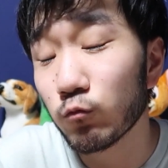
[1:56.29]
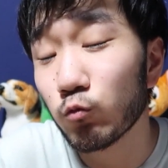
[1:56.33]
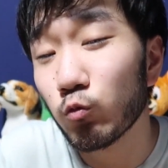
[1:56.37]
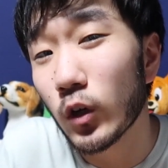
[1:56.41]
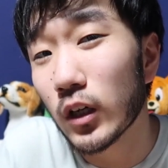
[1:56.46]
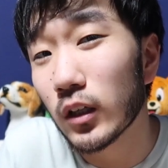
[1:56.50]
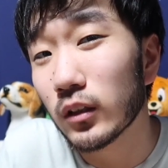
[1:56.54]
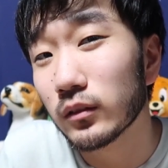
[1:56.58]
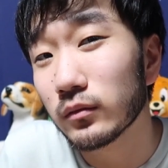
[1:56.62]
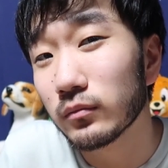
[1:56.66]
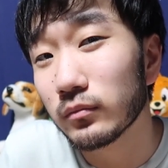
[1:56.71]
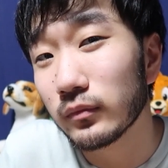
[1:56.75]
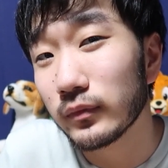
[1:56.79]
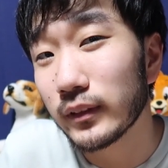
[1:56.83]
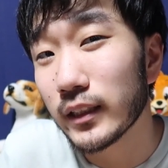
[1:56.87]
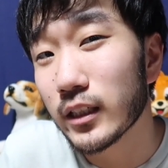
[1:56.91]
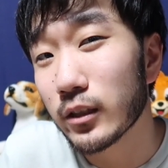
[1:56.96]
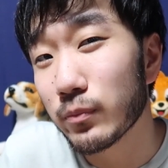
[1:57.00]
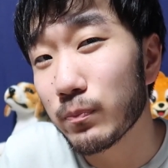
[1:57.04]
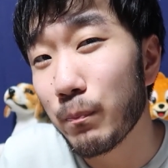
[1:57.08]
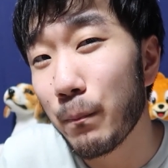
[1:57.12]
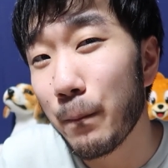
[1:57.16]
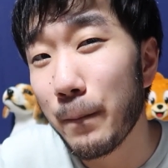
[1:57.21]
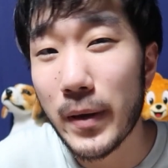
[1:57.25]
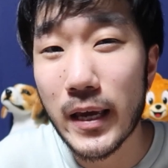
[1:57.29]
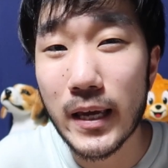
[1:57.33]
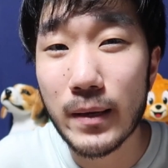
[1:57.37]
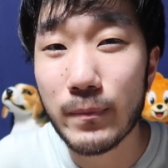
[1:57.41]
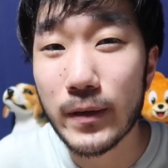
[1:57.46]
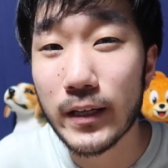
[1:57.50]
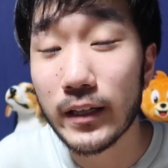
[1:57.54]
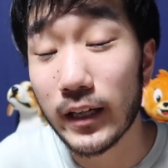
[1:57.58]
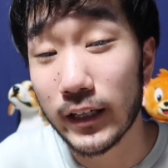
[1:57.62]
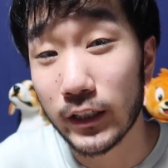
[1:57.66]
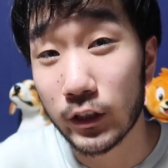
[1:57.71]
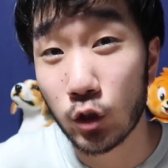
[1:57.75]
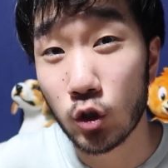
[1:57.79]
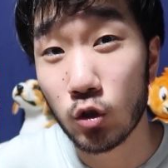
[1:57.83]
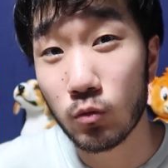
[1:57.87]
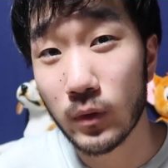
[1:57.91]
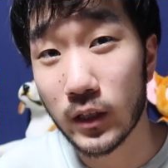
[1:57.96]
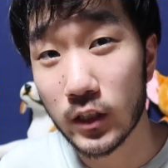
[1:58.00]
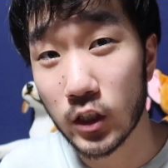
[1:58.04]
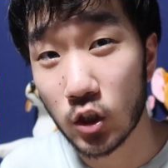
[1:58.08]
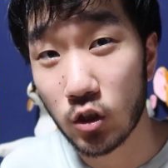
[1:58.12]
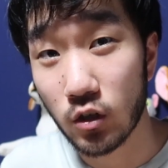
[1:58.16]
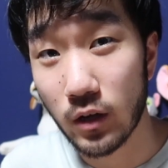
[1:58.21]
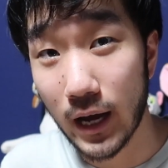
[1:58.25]
well, this may be like too
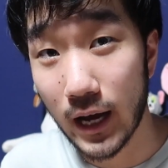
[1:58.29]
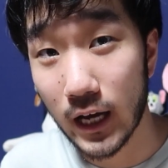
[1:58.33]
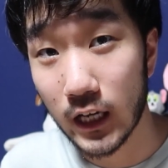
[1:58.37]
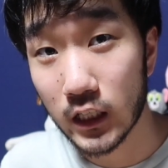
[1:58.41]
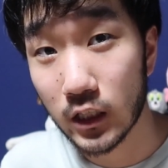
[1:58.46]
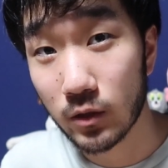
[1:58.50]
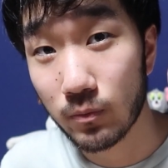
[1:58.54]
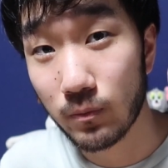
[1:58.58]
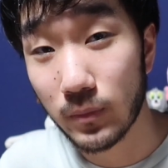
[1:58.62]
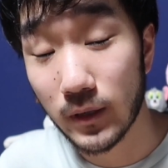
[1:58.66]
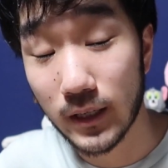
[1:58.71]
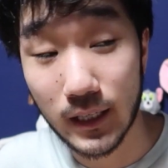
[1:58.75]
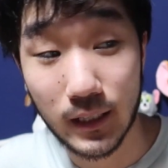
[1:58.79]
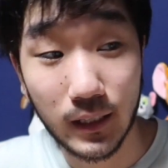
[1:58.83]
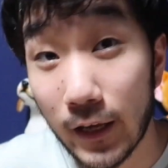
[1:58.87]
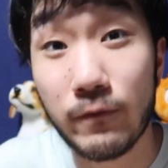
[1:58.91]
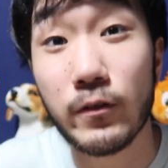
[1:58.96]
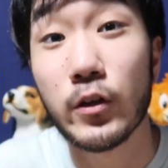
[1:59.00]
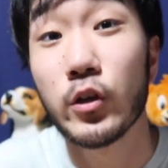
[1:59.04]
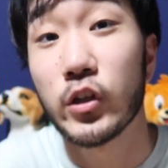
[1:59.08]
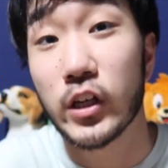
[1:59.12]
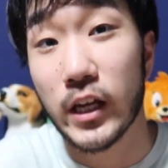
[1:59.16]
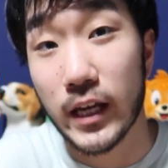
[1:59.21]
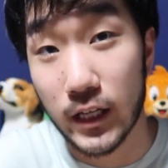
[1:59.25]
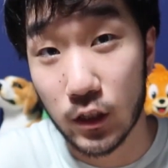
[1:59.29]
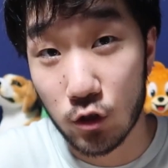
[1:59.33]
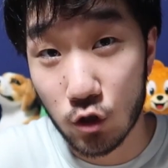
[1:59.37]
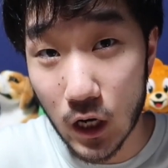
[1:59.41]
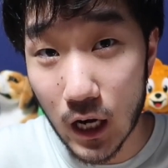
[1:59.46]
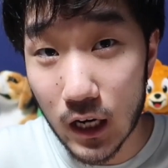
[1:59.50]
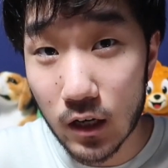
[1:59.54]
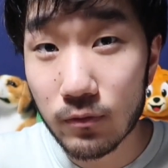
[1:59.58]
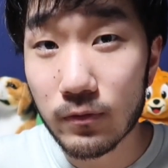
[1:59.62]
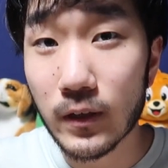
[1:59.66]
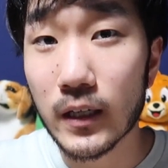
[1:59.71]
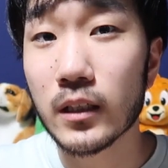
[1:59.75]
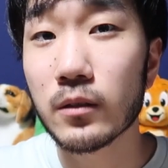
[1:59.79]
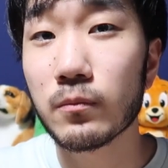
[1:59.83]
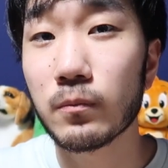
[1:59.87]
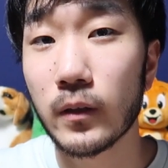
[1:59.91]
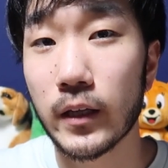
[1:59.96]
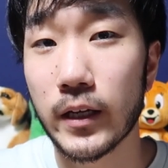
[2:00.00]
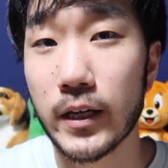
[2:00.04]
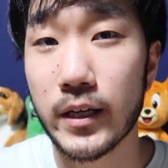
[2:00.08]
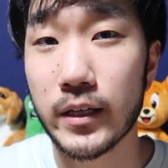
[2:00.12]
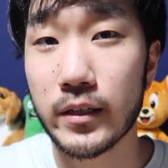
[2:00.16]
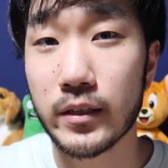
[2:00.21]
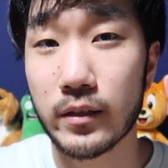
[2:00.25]
much to ask, but if you can, try to find a
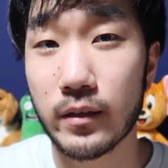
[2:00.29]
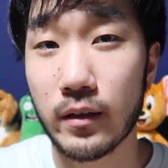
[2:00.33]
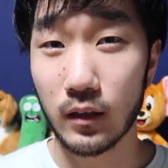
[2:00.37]
place